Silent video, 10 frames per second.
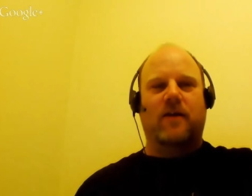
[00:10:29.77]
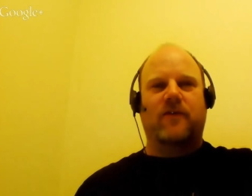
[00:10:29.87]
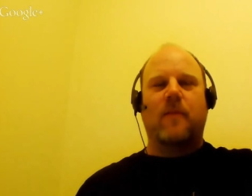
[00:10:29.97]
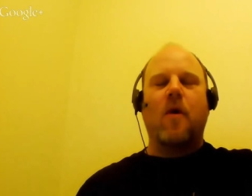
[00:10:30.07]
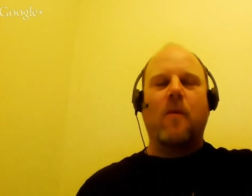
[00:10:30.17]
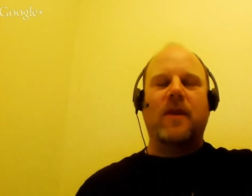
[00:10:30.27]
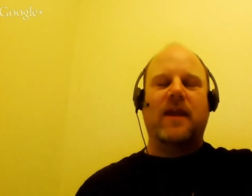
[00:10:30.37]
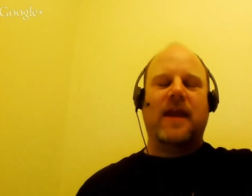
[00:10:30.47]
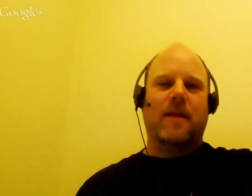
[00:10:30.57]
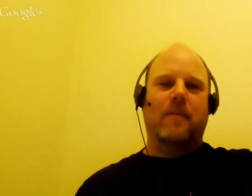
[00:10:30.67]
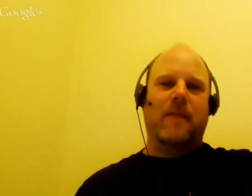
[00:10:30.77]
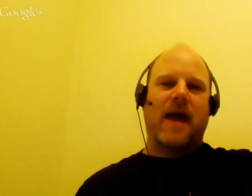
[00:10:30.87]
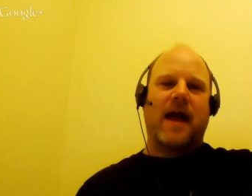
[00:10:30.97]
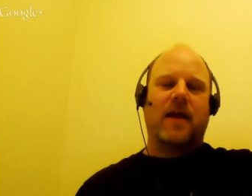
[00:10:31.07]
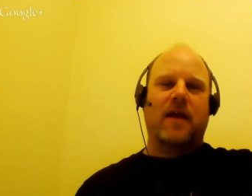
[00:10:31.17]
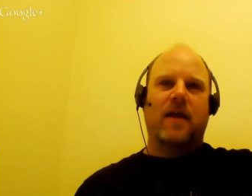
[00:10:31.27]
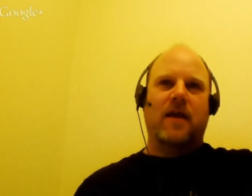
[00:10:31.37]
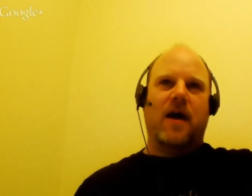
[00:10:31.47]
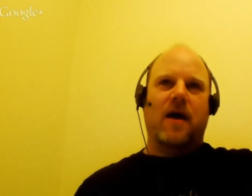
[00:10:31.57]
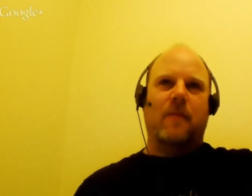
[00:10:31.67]
So I'm hoping to get him back.
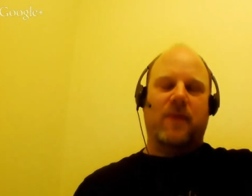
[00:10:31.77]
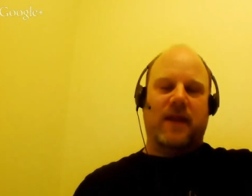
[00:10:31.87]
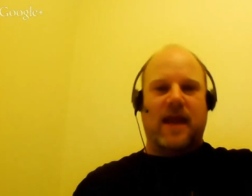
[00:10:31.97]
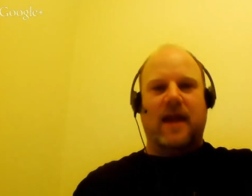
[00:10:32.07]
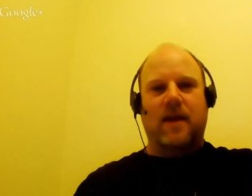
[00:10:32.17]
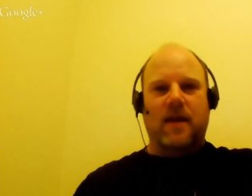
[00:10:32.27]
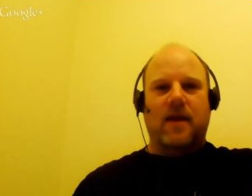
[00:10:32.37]
Um, but again,